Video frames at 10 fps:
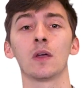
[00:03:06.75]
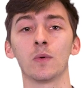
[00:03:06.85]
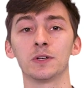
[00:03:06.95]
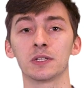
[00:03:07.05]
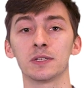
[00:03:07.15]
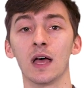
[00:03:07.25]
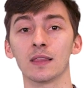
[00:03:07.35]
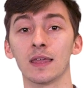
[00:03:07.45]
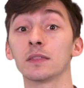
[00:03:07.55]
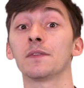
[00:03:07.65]
we're just not
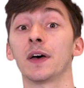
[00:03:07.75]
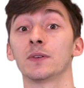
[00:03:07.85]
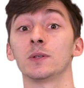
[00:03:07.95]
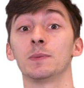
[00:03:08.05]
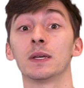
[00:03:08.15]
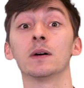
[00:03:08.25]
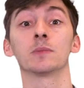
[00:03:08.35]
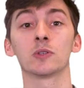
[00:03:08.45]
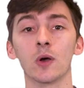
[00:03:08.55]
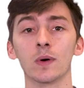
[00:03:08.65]
letting the values
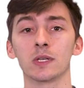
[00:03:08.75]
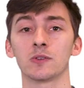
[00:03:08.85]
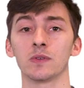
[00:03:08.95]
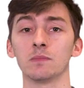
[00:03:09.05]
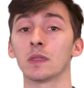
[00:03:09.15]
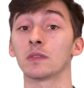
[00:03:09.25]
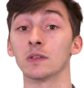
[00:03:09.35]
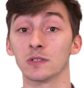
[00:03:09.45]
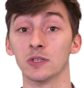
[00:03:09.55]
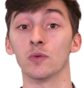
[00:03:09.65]
become so extreme that they
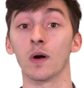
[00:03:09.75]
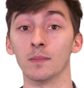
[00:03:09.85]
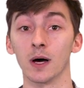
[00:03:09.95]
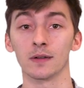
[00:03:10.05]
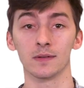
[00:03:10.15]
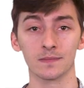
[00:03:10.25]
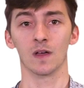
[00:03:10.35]
skew our model.